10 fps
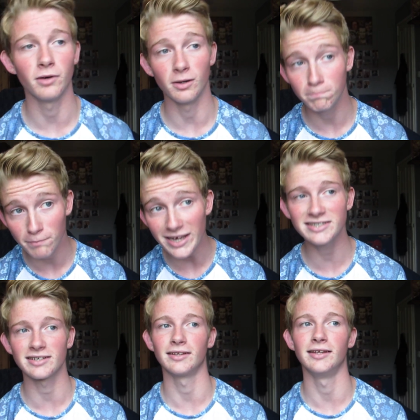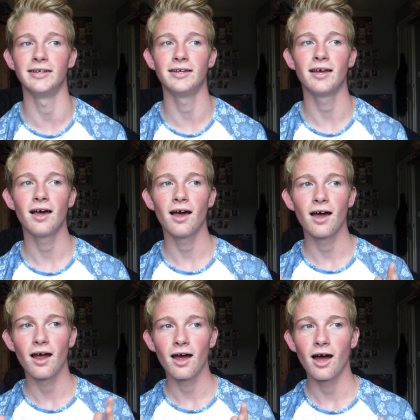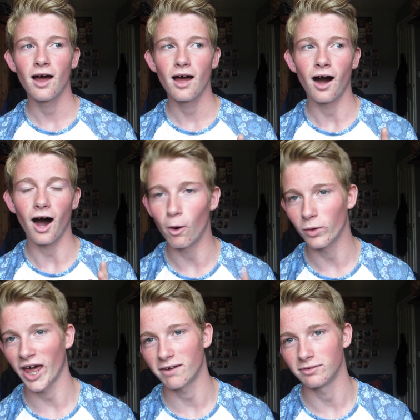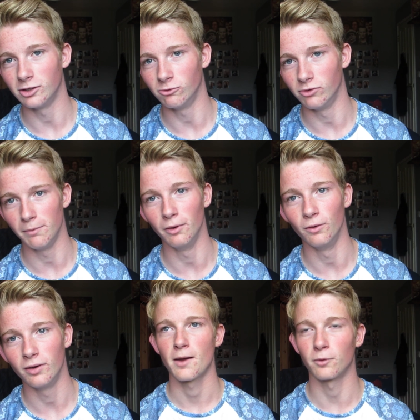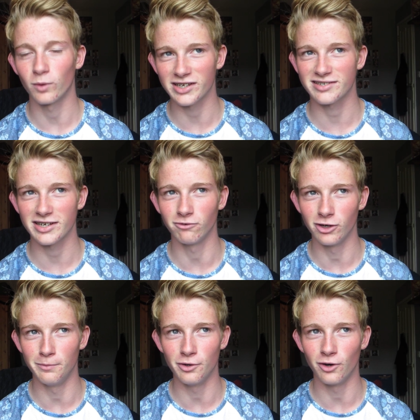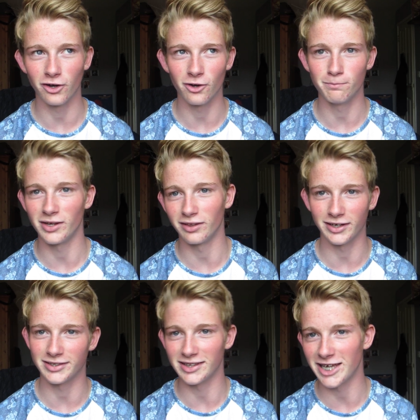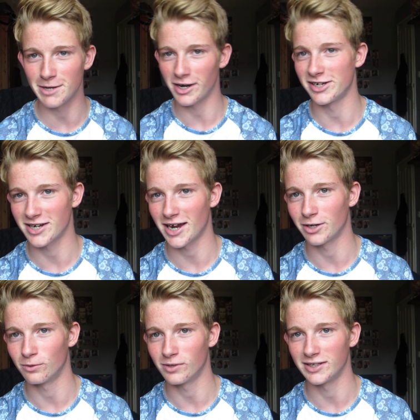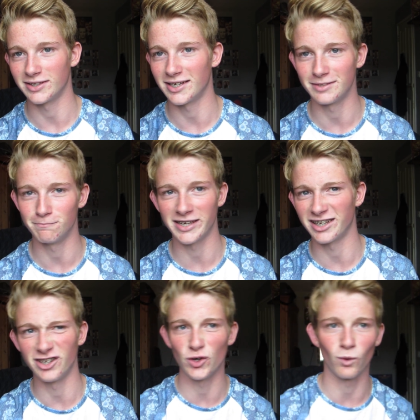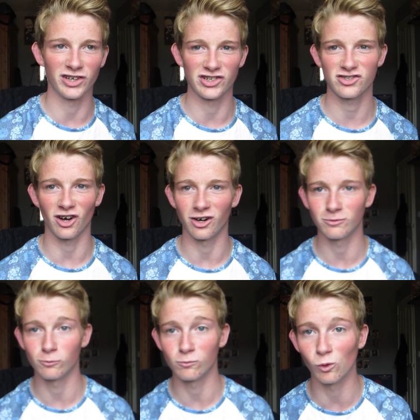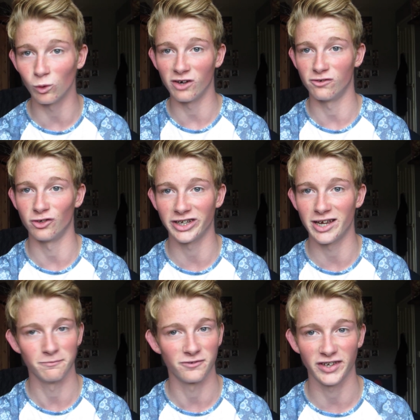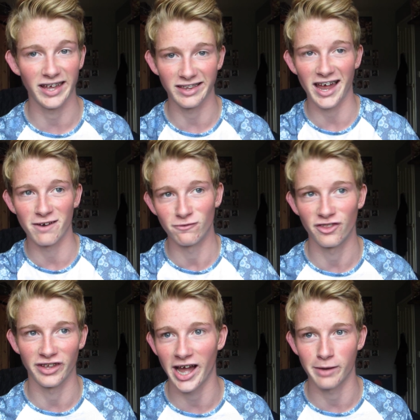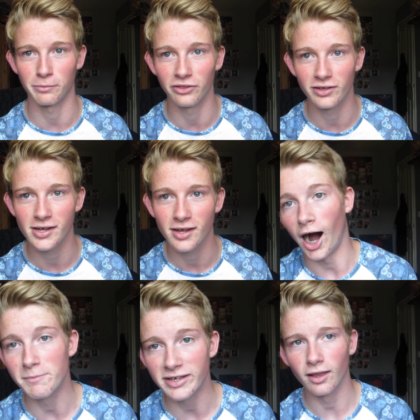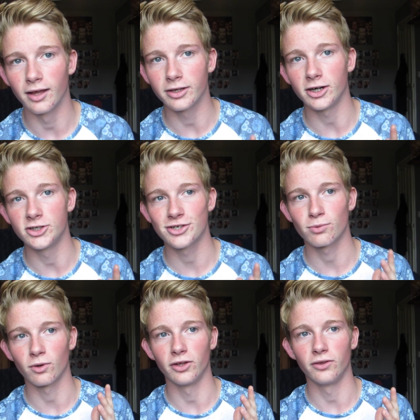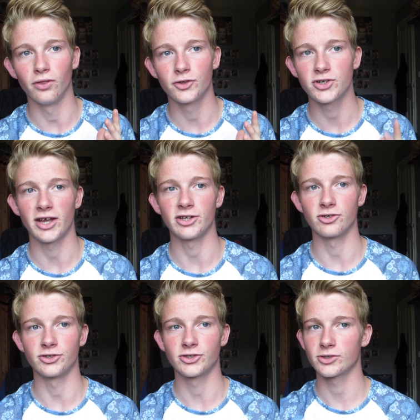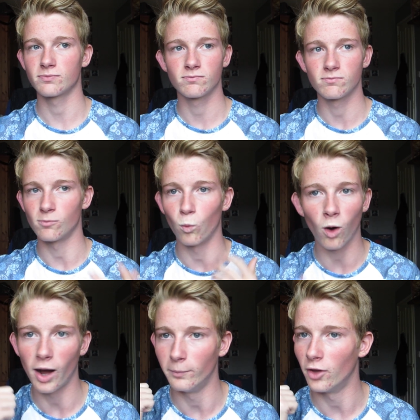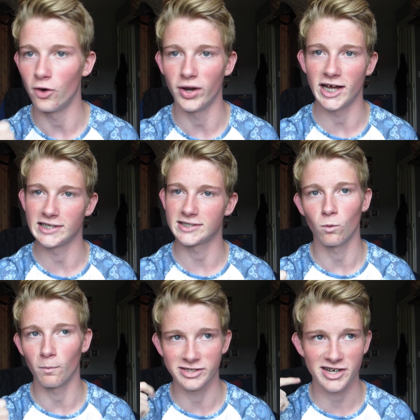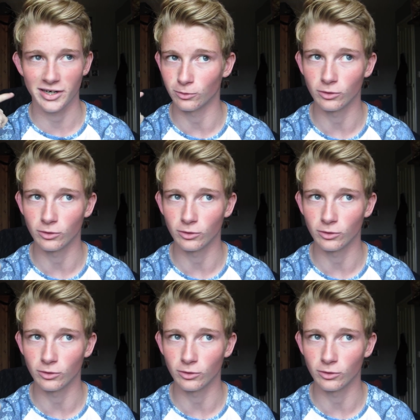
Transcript: But basically, I want to have a little reboot. But when I say reboot, I don't mean like delete my channel and then make a new one and stop all over again, forget that everything happened. I mean like, I just want to change what I'm known as, what my channel